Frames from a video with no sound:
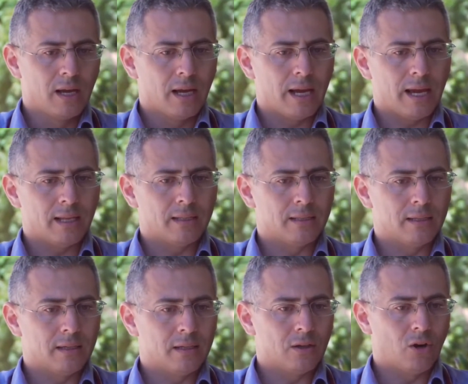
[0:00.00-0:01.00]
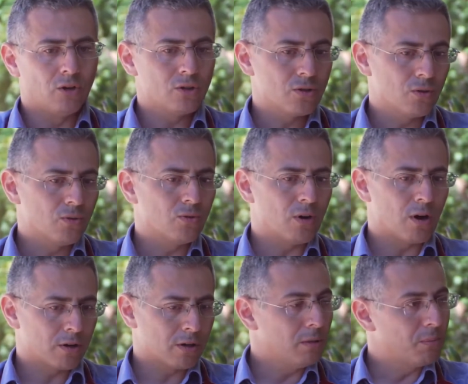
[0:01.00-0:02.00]
and also our
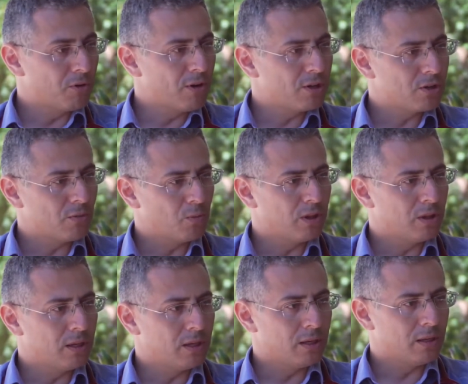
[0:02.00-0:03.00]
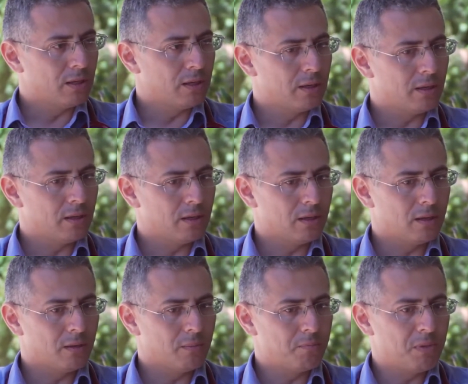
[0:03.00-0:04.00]
collaboration with
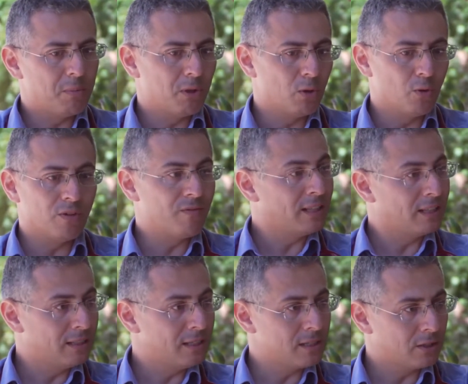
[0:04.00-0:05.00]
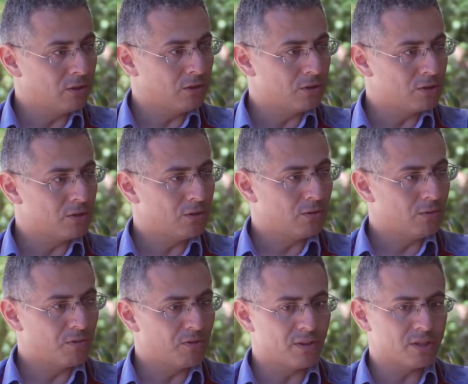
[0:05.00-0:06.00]
the people who invented this technology. So
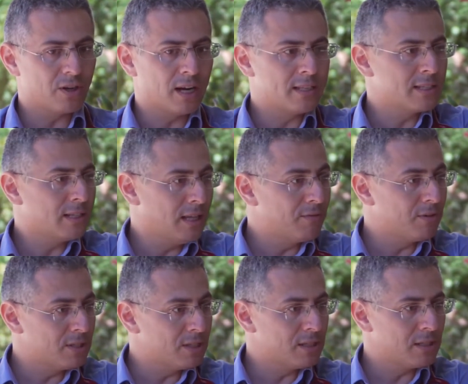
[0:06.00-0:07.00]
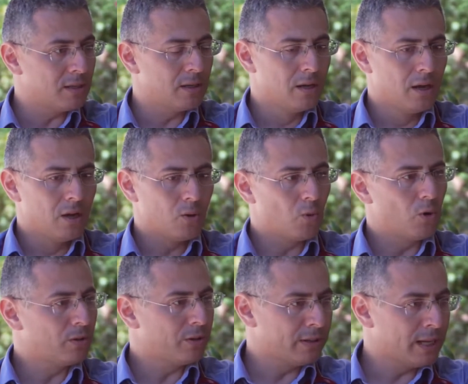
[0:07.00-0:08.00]
Professor Hans Clevers is a
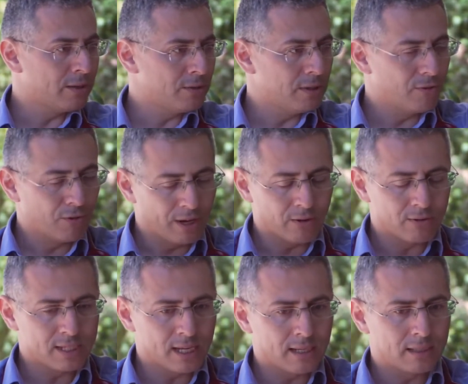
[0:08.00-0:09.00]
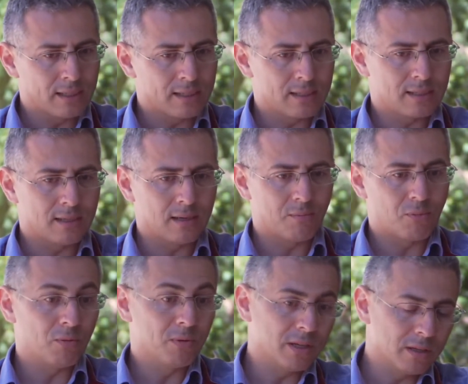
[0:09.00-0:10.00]
world-renowned scientist,
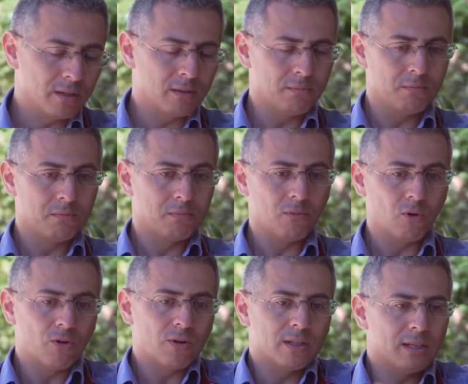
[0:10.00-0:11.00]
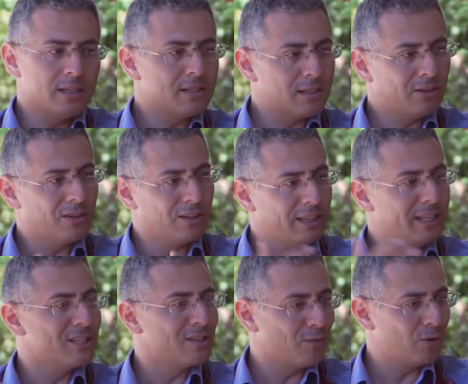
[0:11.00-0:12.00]
probably, or at least on the
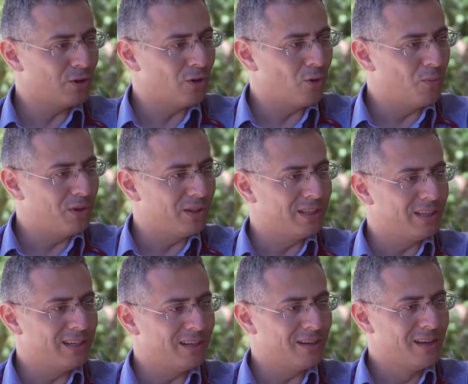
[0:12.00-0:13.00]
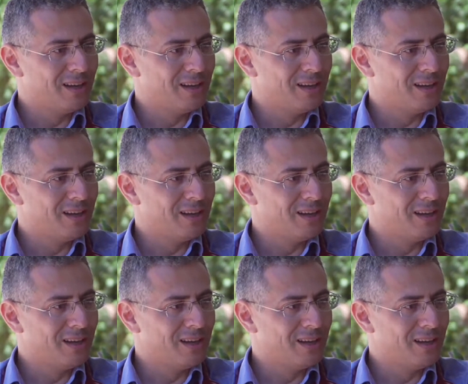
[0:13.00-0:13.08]
list for Nobel